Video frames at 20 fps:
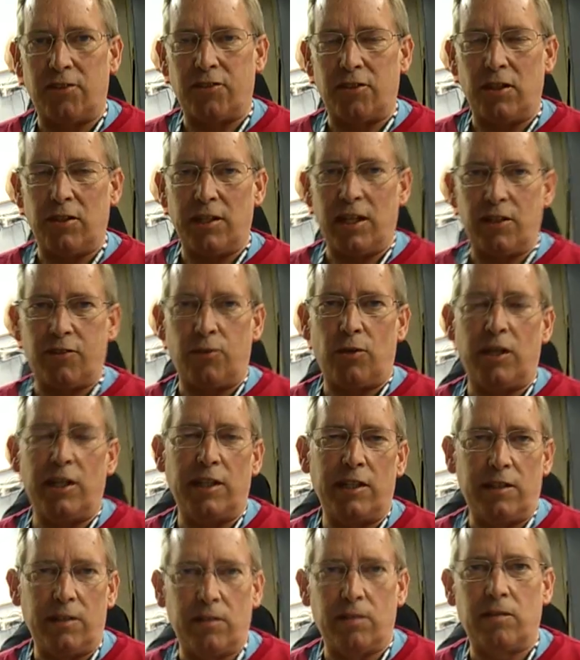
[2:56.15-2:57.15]
So that's why
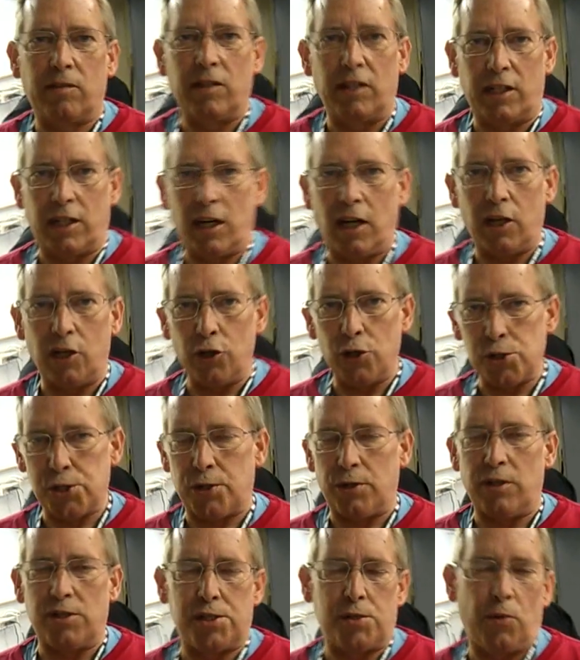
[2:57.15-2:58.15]
they got looser
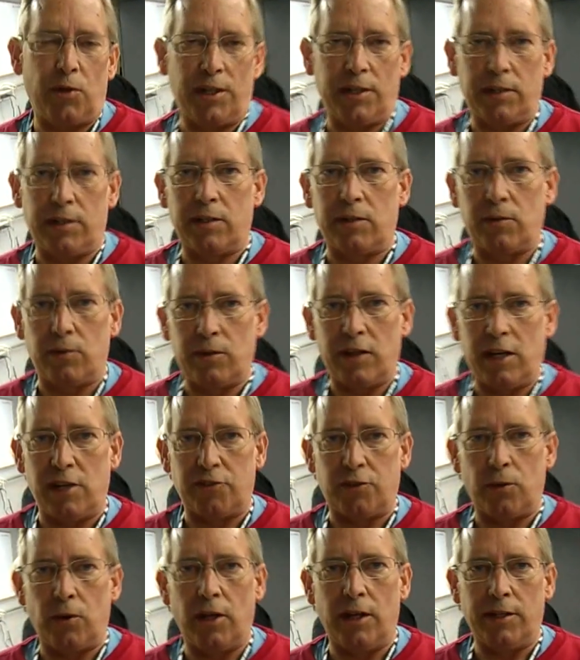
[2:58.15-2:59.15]
as the
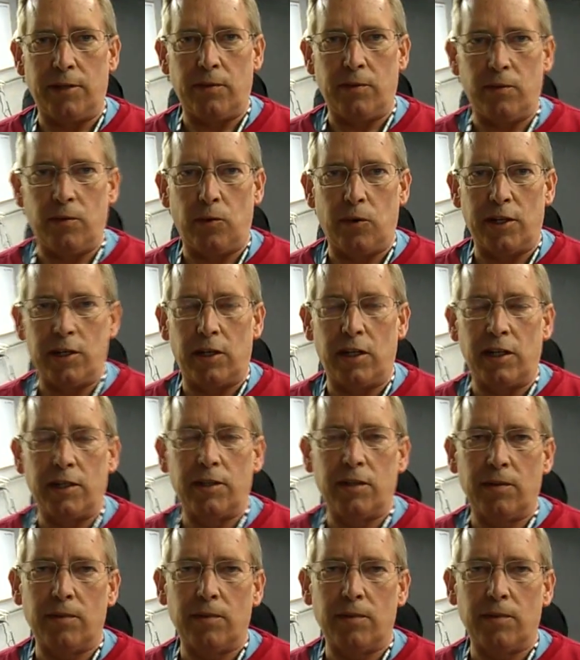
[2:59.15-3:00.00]
run went on.